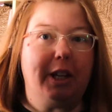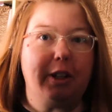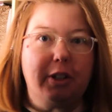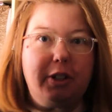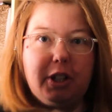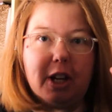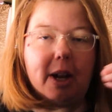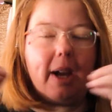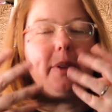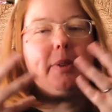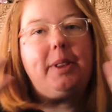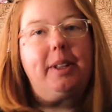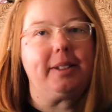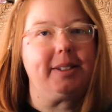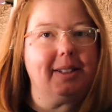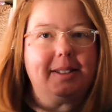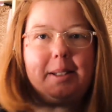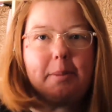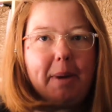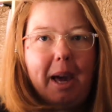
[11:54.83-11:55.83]
it
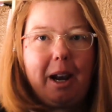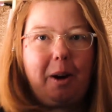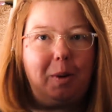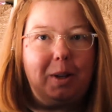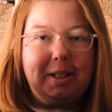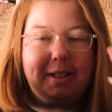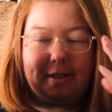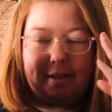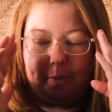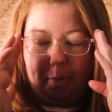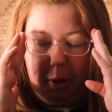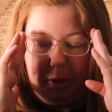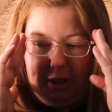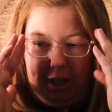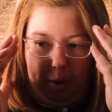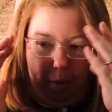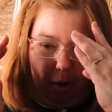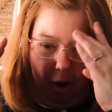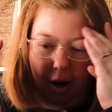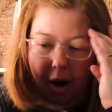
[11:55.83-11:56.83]
doesn't matter what
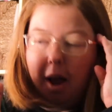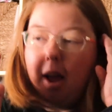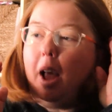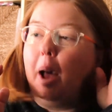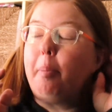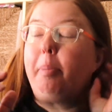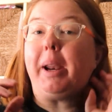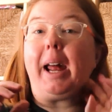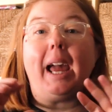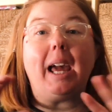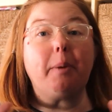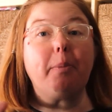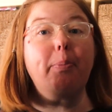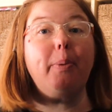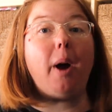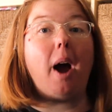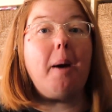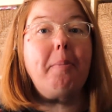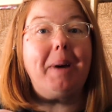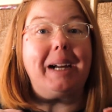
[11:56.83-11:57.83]
they were, but I had
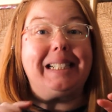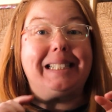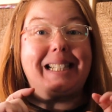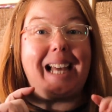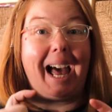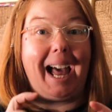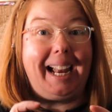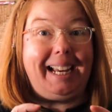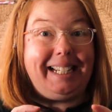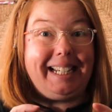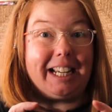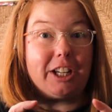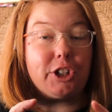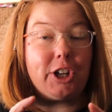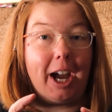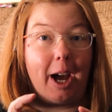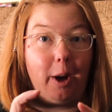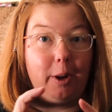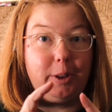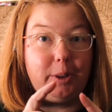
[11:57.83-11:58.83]
brought my tiny
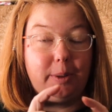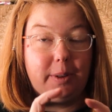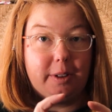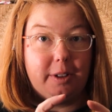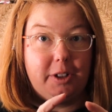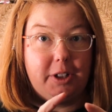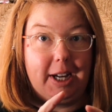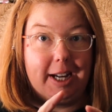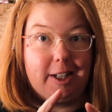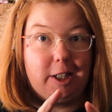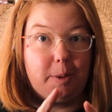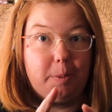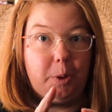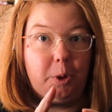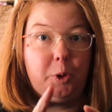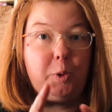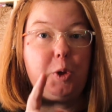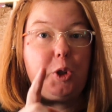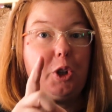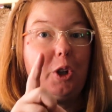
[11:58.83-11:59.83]
Chow Goo
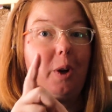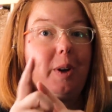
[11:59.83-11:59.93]
interchangeables, which